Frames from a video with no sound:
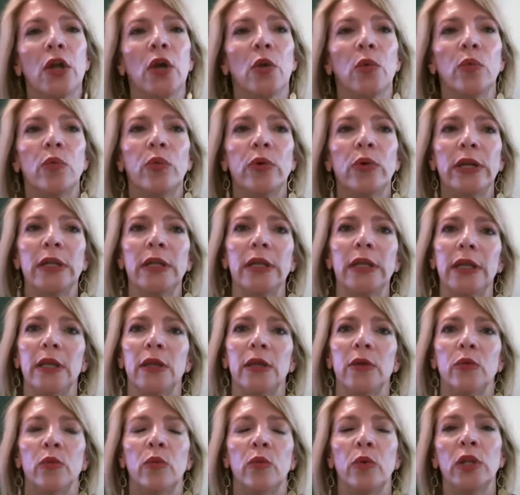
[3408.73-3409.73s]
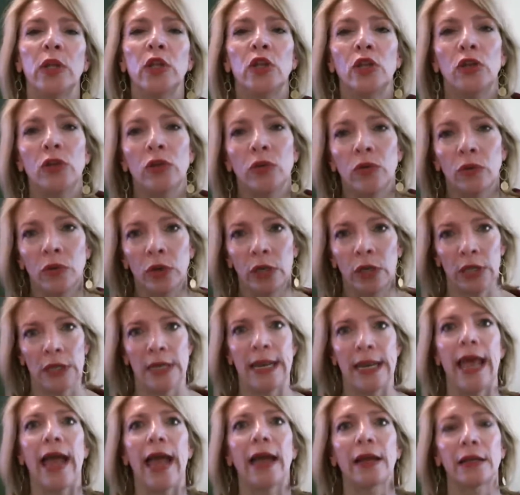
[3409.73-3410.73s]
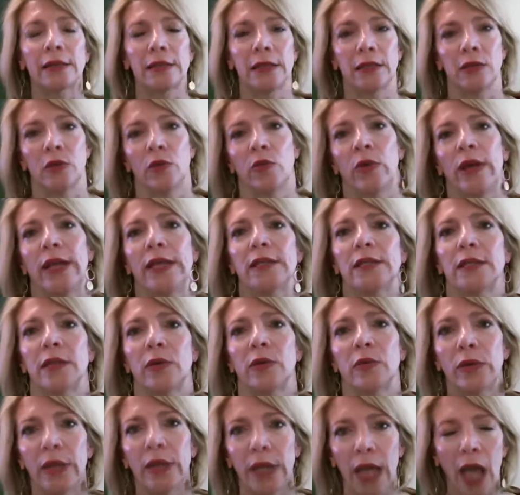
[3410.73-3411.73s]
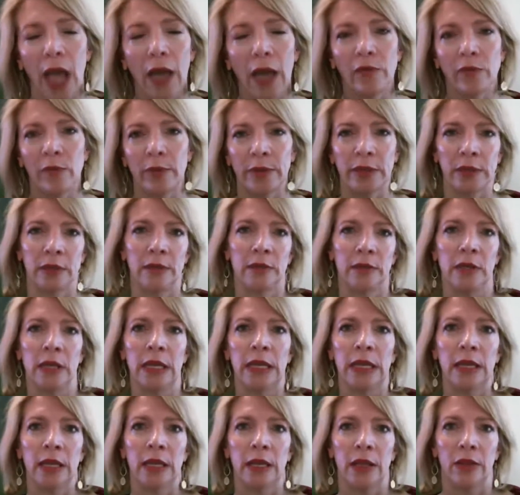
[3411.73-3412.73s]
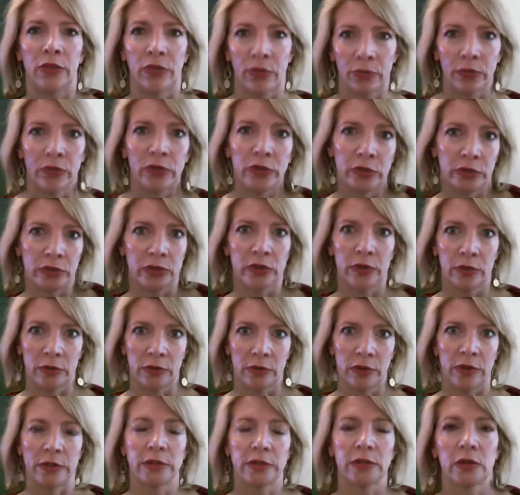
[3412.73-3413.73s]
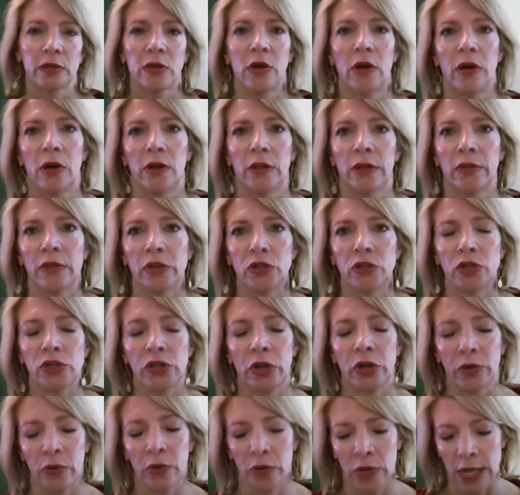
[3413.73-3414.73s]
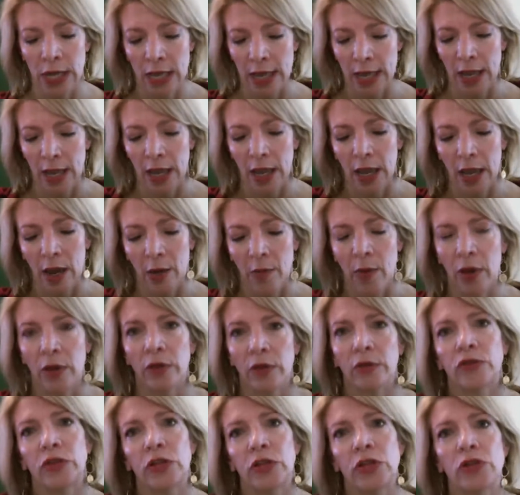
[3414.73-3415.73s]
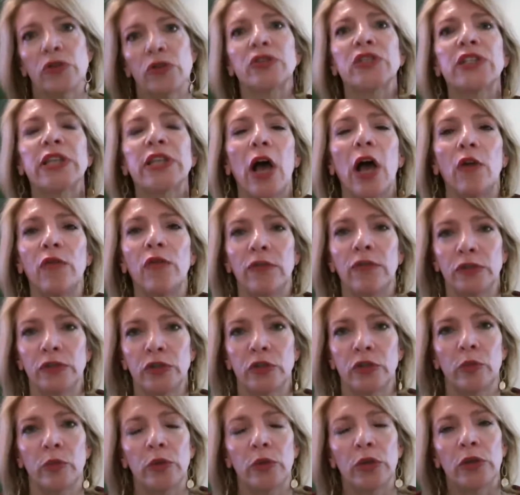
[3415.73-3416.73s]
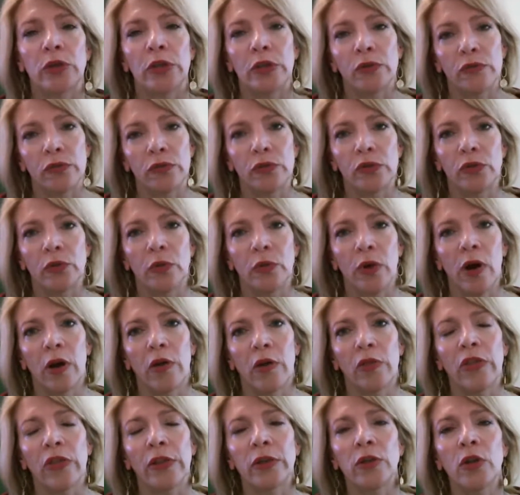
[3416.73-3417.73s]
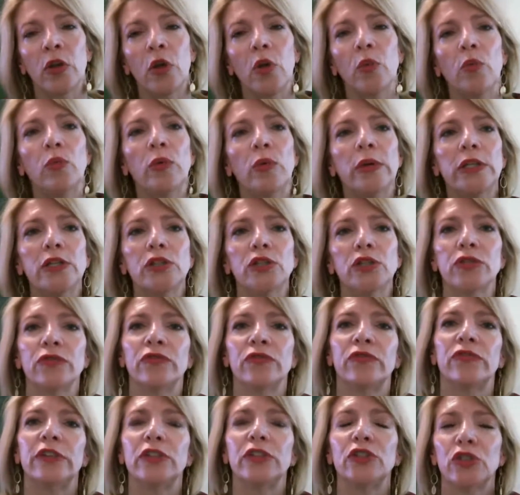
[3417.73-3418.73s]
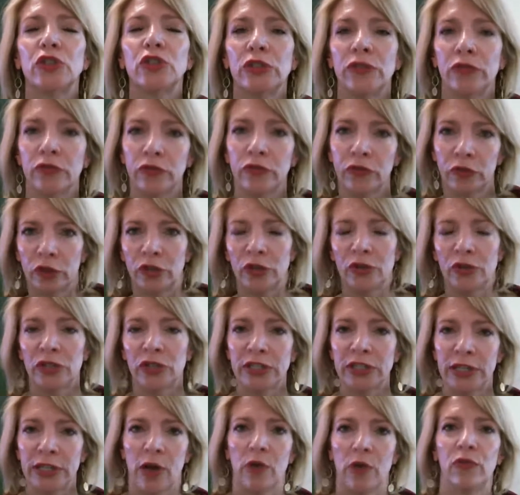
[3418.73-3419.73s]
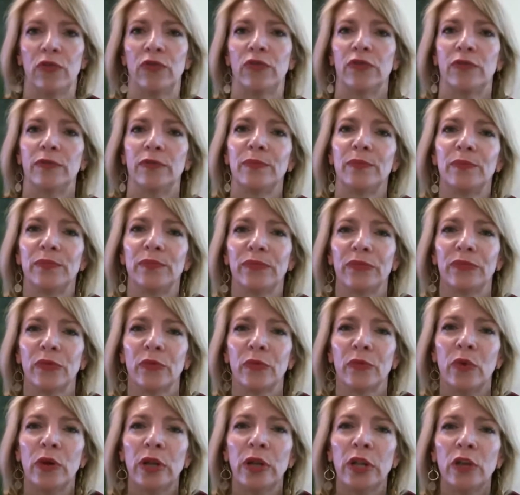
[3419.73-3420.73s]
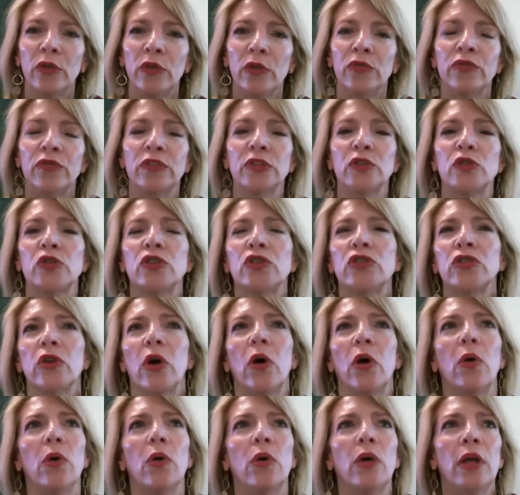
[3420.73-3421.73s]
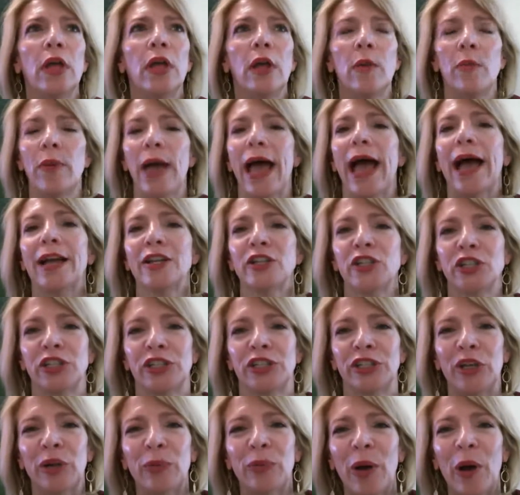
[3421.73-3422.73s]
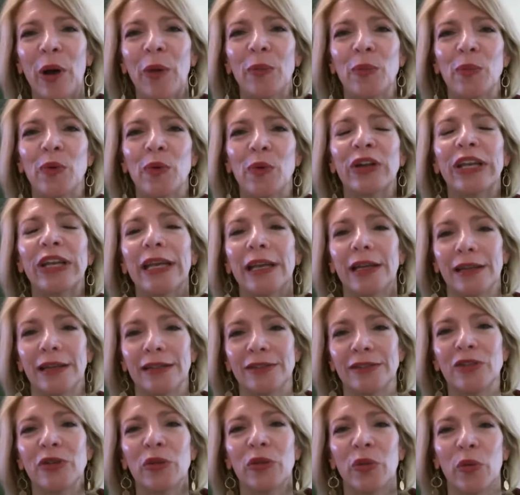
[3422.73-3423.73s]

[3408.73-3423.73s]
really when you connect in the ways that we have been through this call and this show, to yourself and to the beauty of who you are, then what is your vision for yourself? What do you feel so passionate about bringing into the